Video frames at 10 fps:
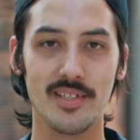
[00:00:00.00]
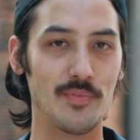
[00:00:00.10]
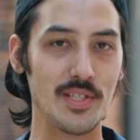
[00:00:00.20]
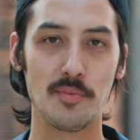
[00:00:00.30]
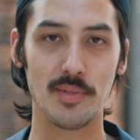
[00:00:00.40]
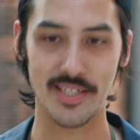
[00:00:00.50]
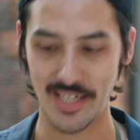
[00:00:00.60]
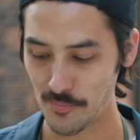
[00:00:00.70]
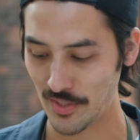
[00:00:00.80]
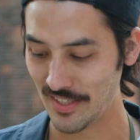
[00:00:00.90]
invisible
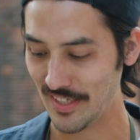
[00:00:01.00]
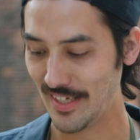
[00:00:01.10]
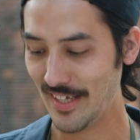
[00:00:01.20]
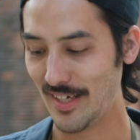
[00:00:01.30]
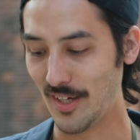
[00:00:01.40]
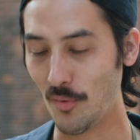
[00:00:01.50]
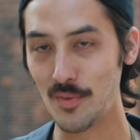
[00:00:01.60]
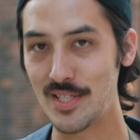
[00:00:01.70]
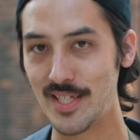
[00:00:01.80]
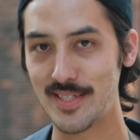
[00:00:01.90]
camera.
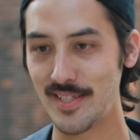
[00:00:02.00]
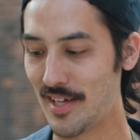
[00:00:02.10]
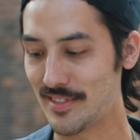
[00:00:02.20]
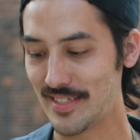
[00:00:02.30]
Obviously it's not,